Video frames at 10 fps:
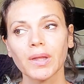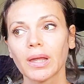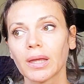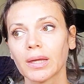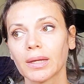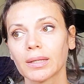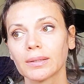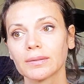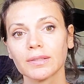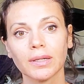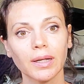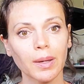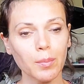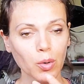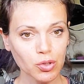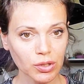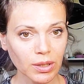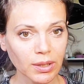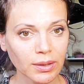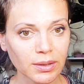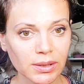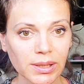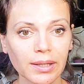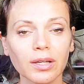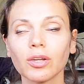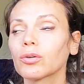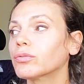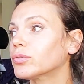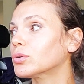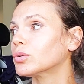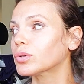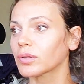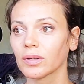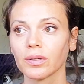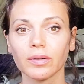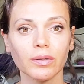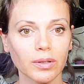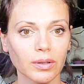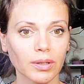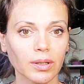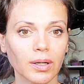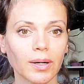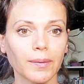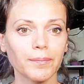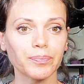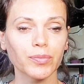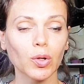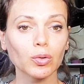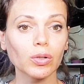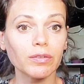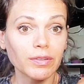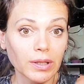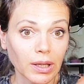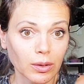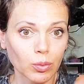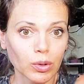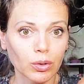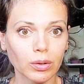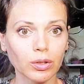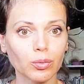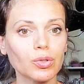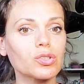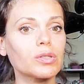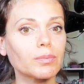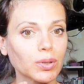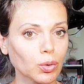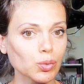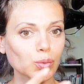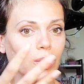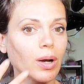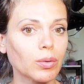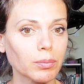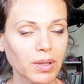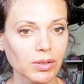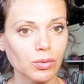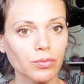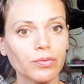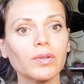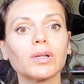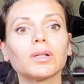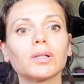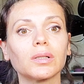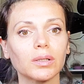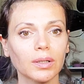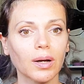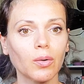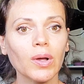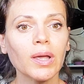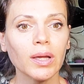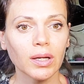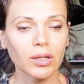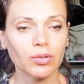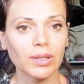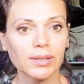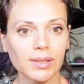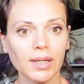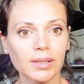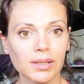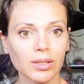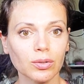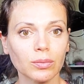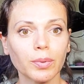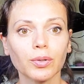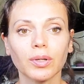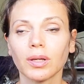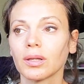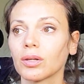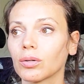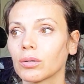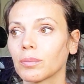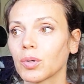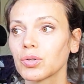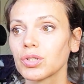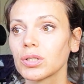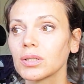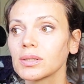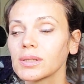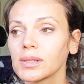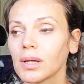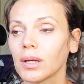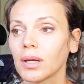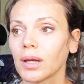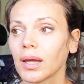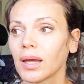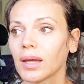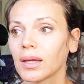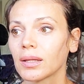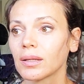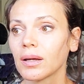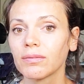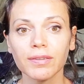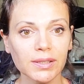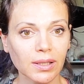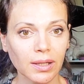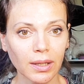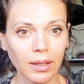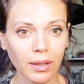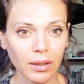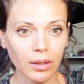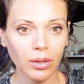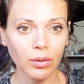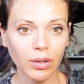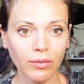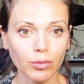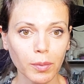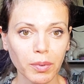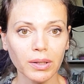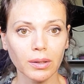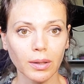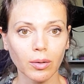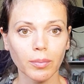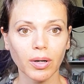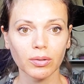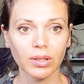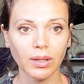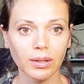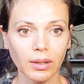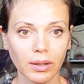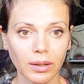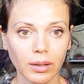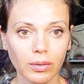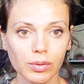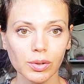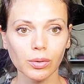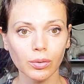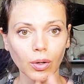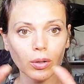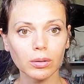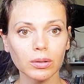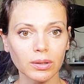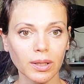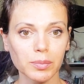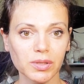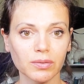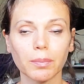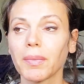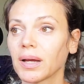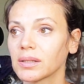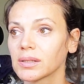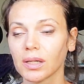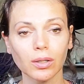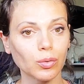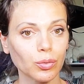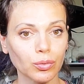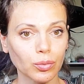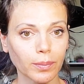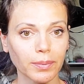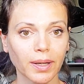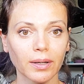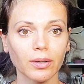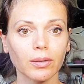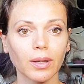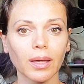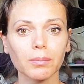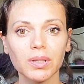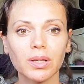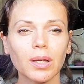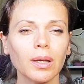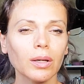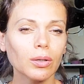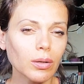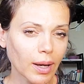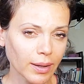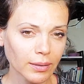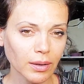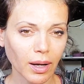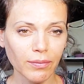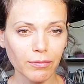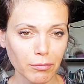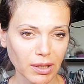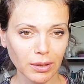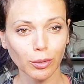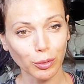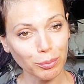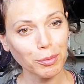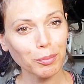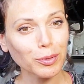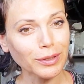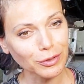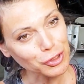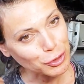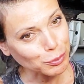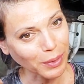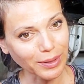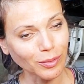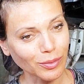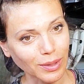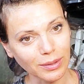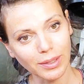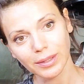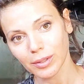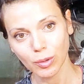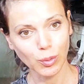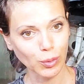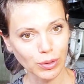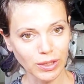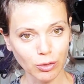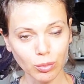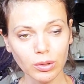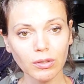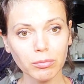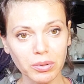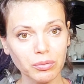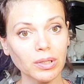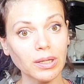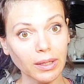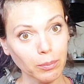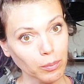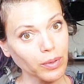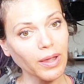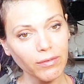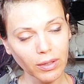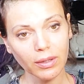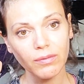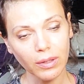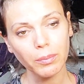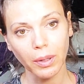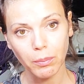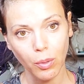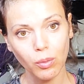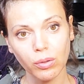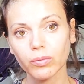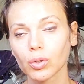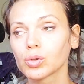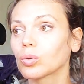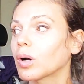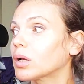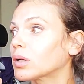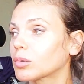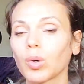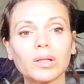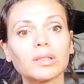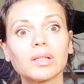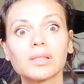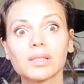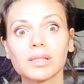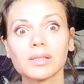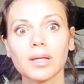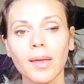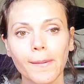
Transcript: and emotionally understanding your food. Um, not only feeling it with your intuition, but also how it makes you feel, how it translates in your body and in your emotions and physically you have to be practical about it analytical so all the types of the minds are good to apply you can be you can i've met a lot of people that are just one only analytical or only intuitive but really having developing both of those qualities is